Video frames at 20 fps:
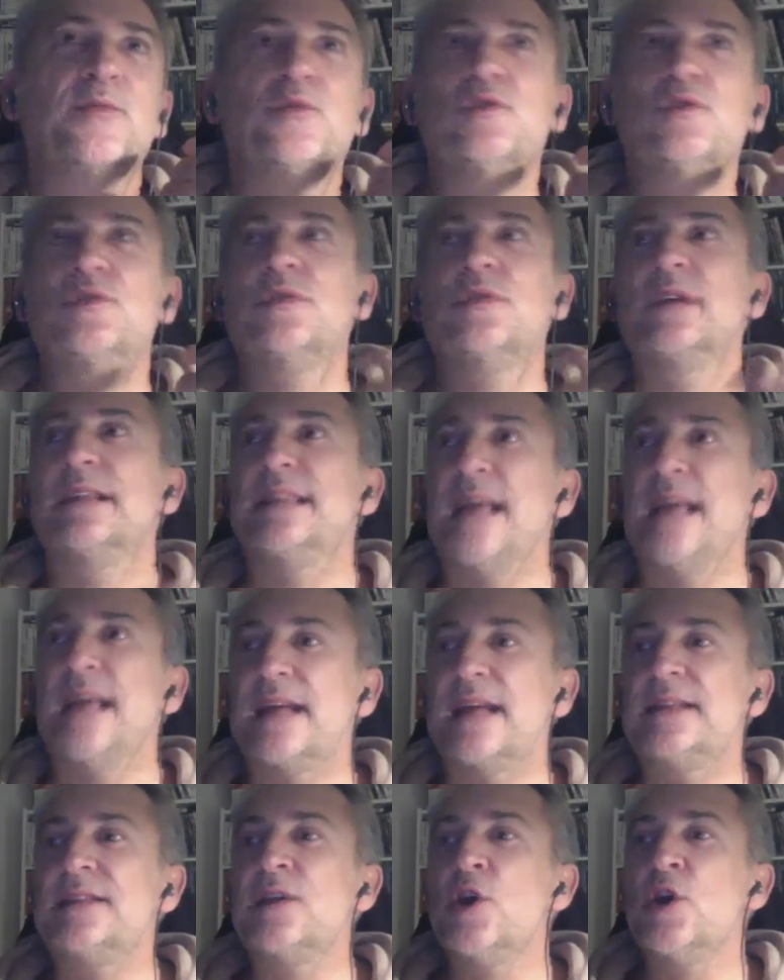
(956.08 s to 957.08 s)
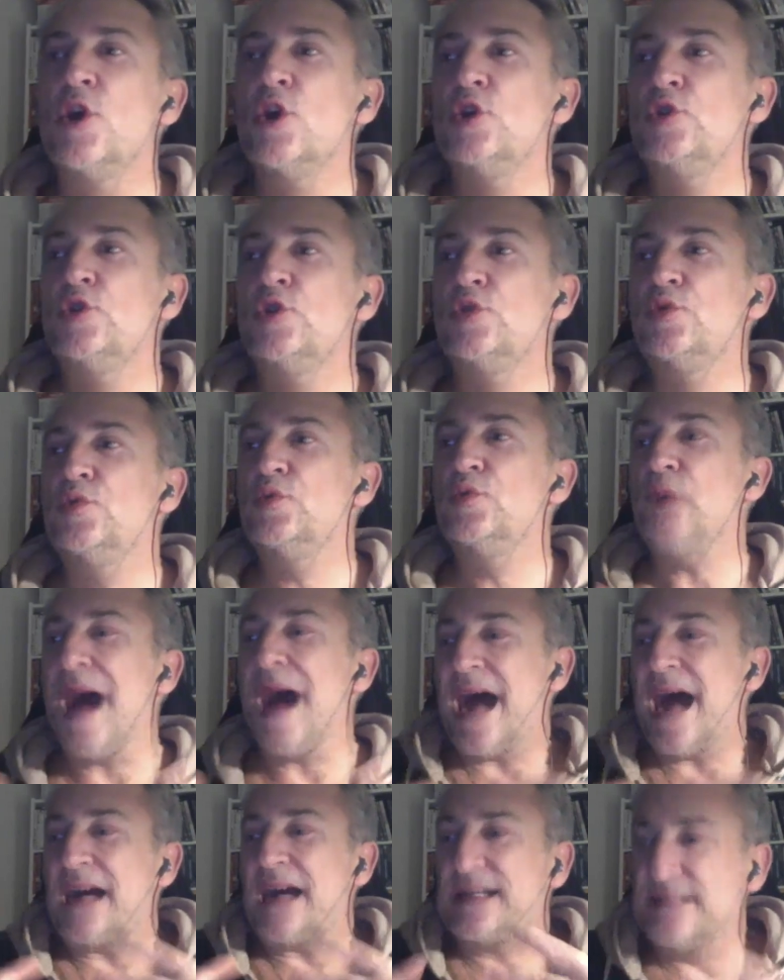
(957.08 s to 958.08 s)
de Tonquédec to
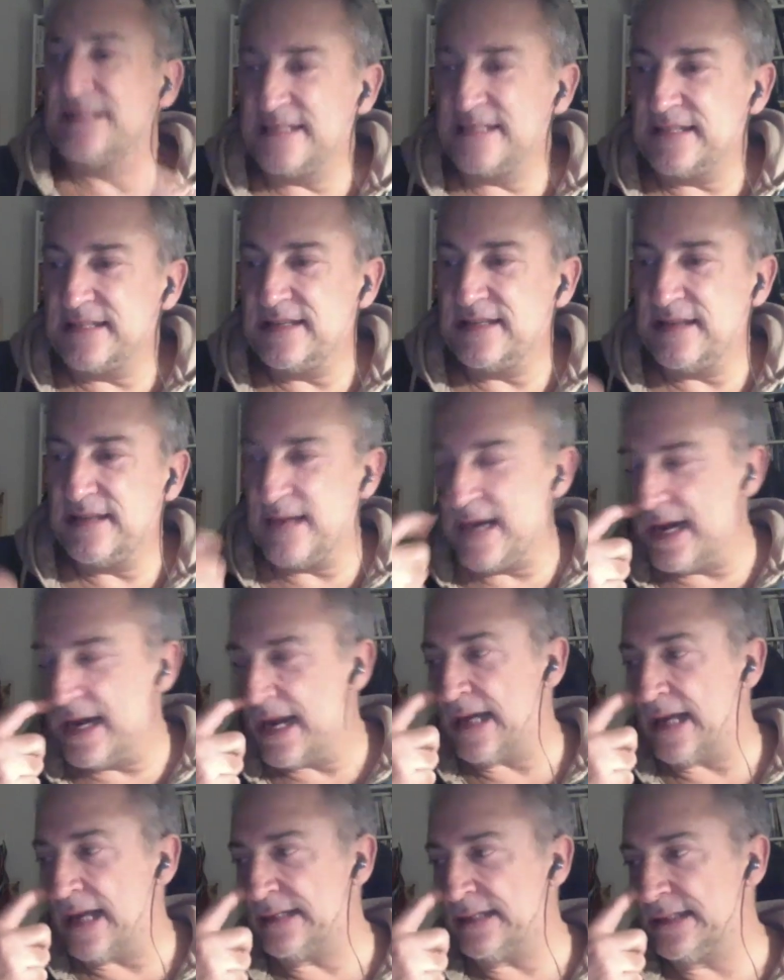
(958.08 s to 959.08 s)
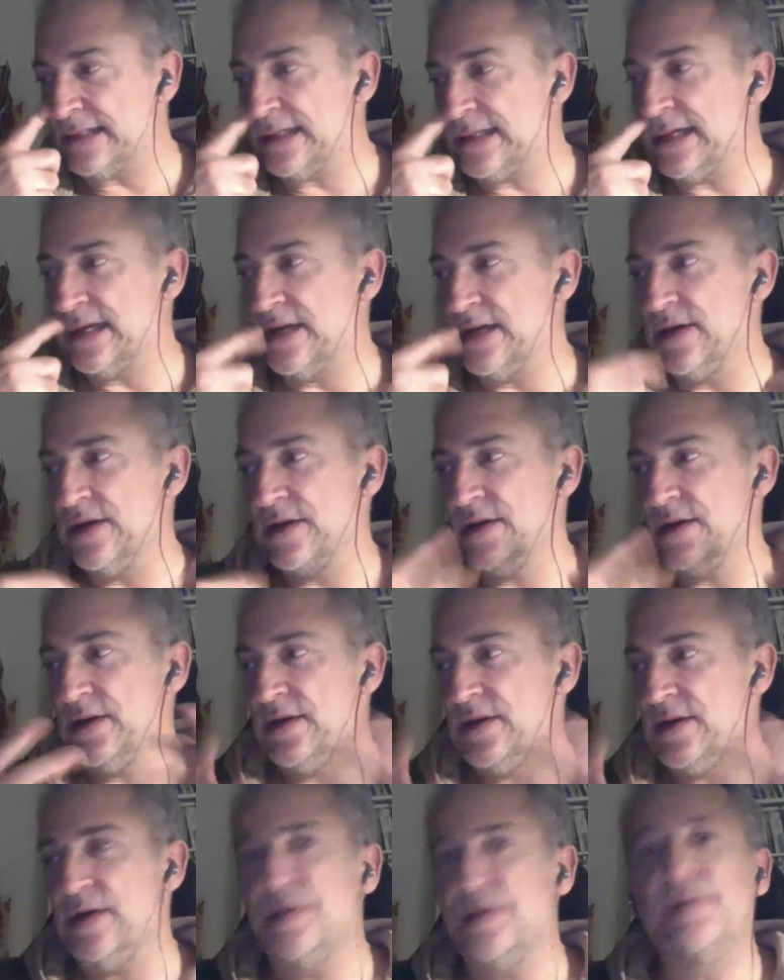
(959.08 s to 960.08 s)
act like
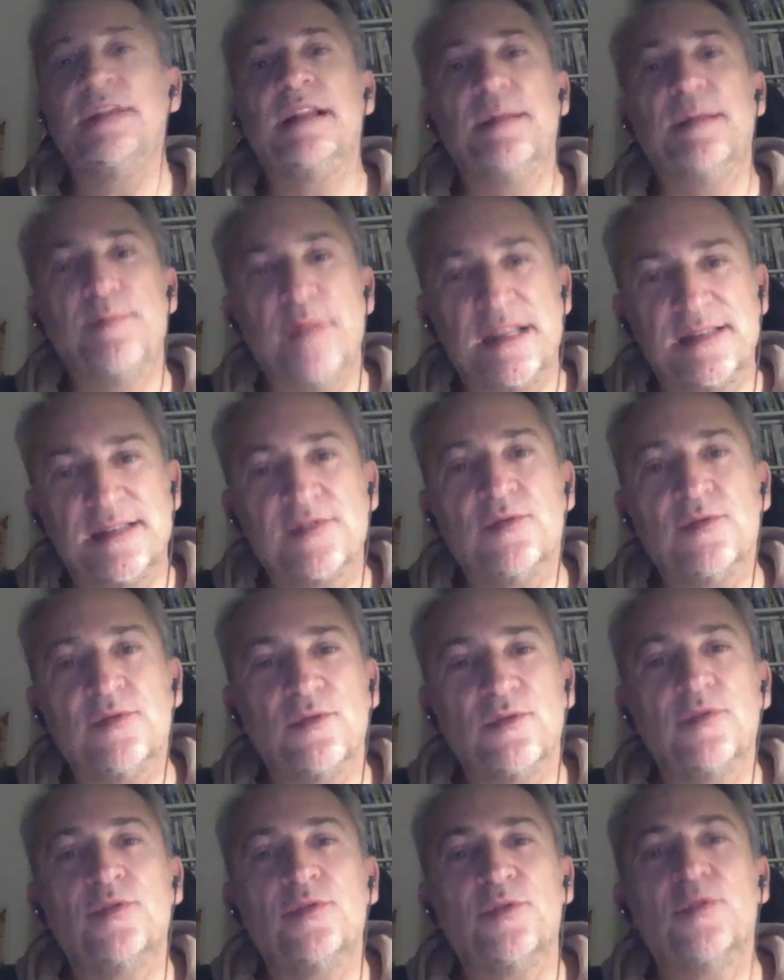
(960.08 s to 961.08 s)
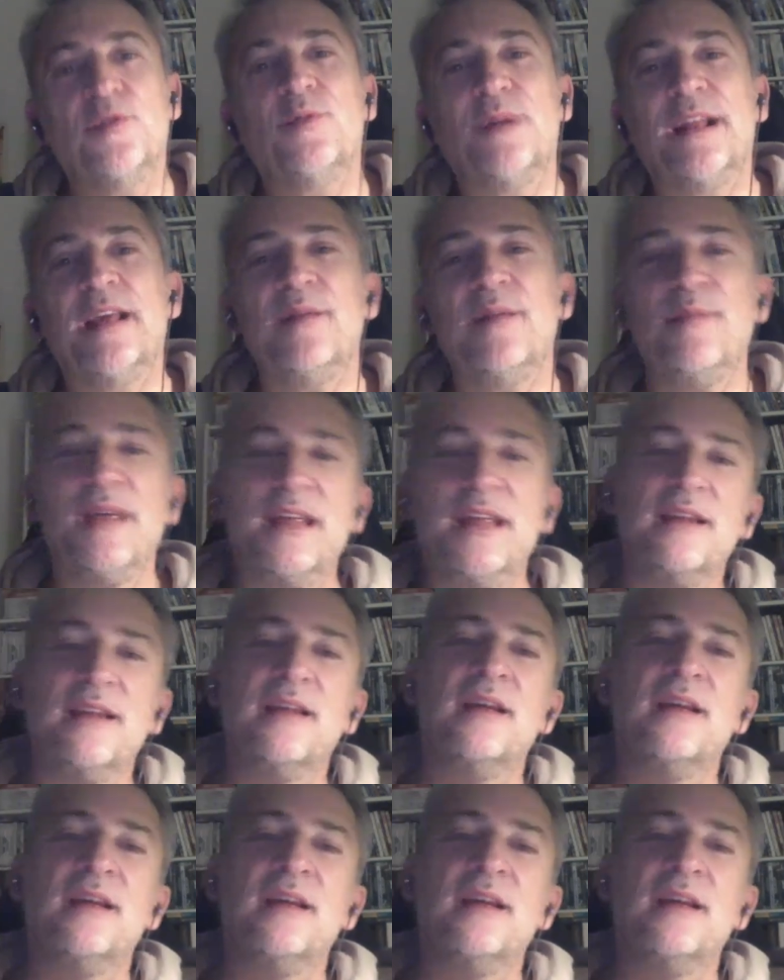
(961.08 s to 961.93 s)
Philippe Besson, you know what I mean?